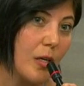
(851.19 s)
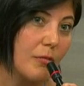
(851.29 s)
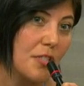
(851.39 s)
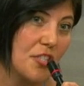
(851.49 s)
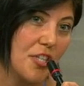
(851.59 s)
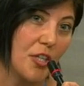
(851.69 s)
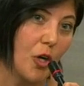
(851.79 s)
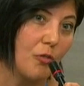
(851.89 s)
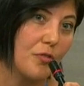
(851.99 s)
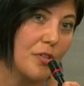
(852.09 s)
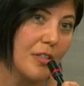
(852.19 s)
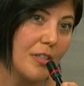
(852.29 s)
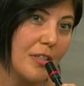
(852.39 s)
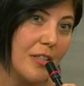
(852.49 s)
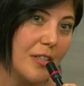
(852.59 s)
overshadowed?
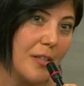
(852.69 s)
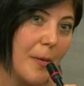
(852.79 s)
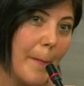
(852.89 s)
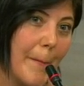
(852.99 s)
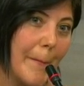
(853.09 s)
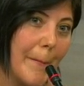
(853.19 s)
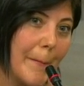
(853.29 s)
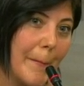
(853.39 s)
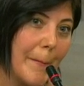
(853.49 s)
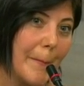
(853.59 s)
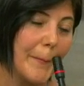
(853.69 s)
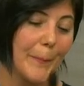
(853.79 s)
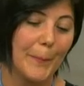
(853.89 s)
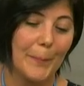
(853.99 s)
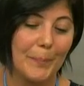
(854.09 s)
Okay,
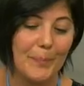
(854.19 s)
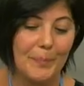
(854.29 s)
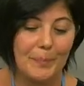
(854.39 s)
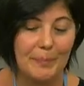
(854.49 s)
uh,